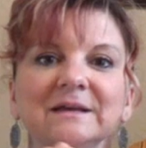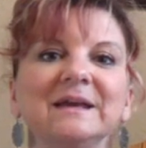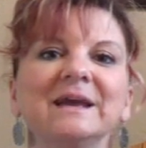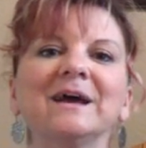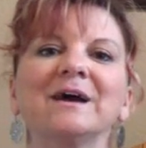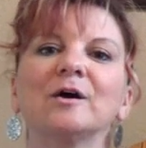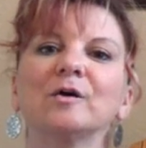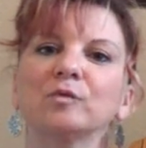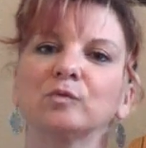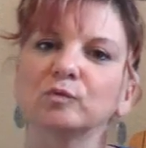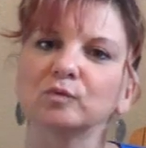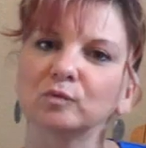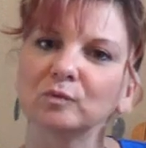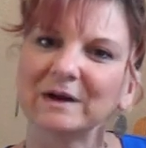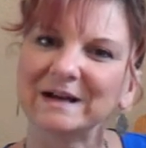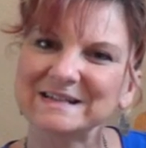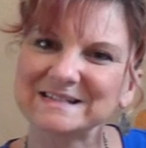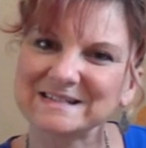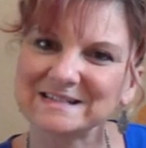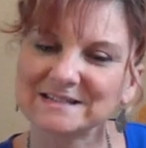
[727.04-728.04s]
Yeah,
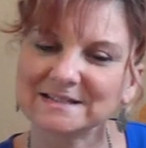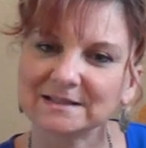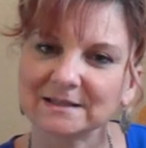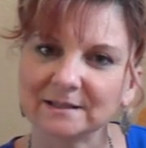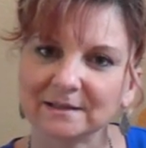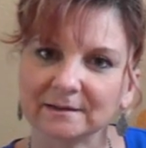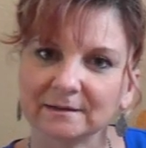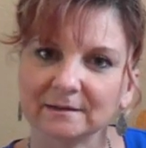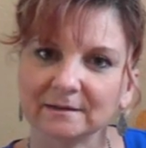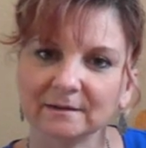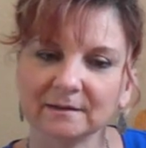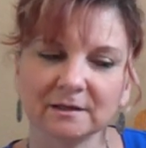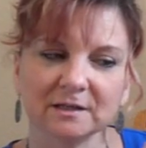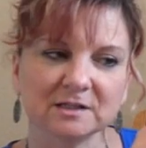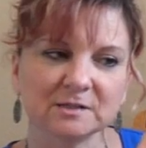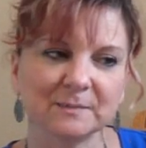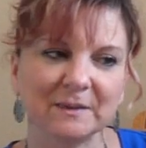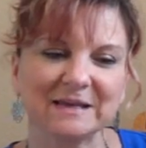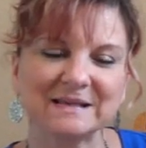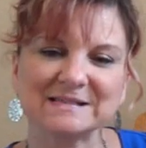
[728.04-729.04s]
rested.
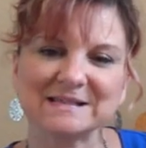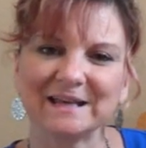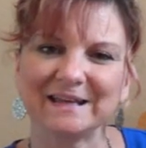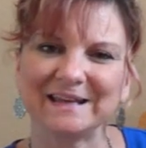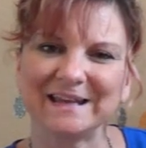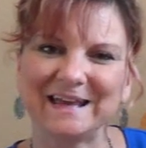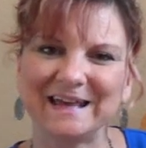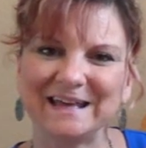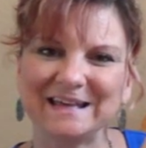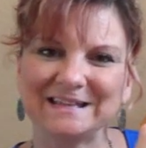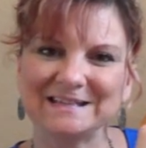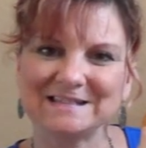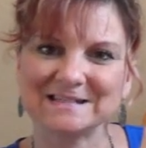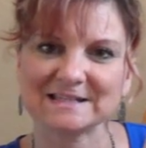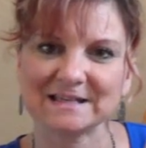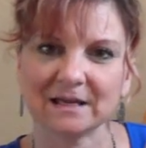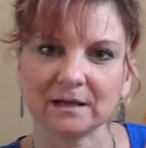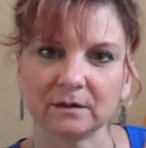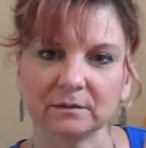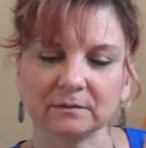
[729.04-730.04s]
It makes that ed
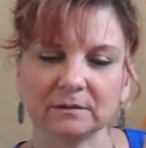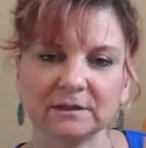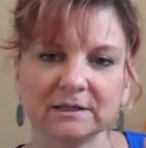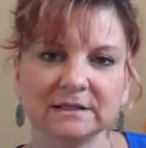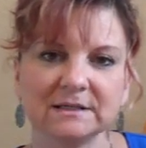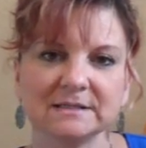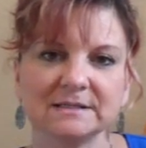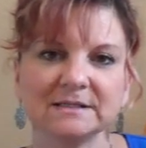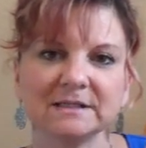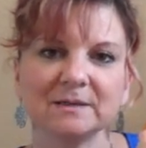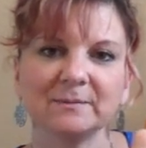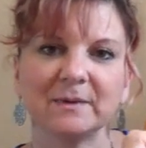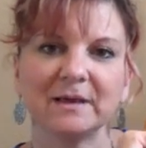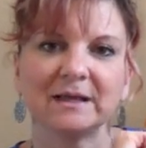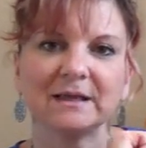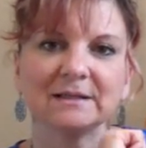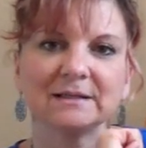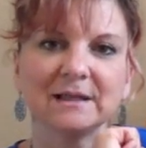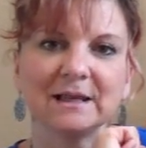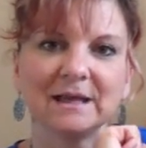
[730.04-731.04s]
sound. ED
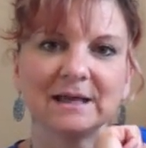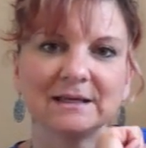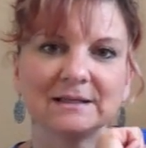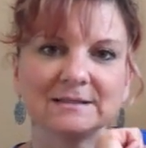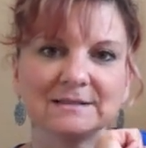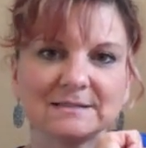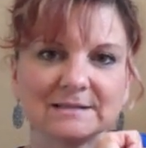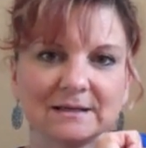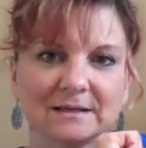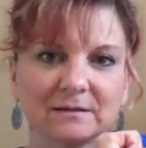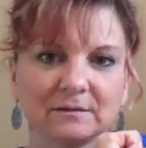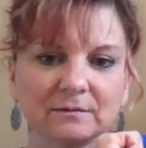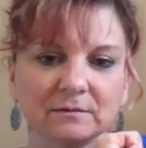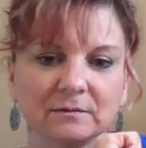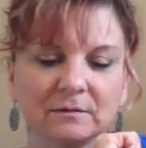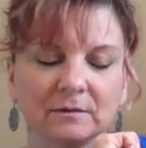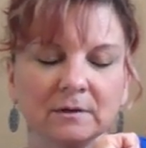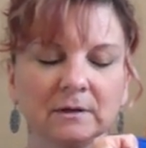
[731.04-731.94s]
making the ed sound.